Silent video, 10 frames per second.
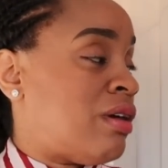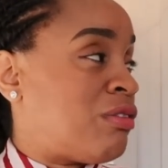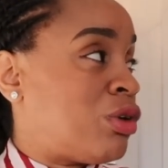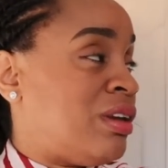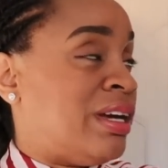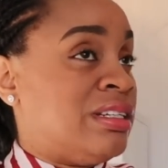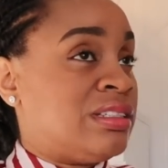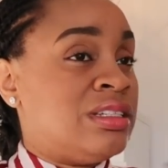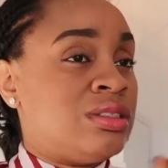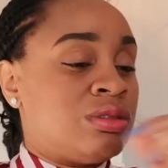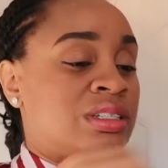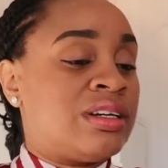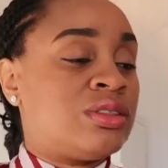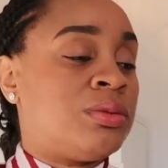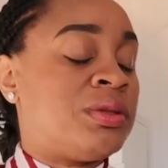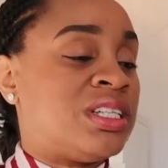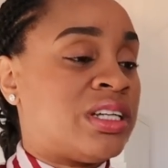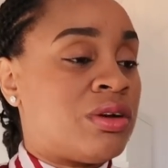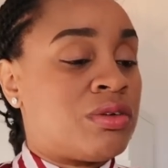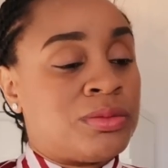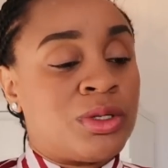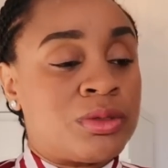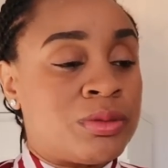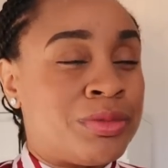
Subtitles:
I've got like this little tons of things I got from Topshop.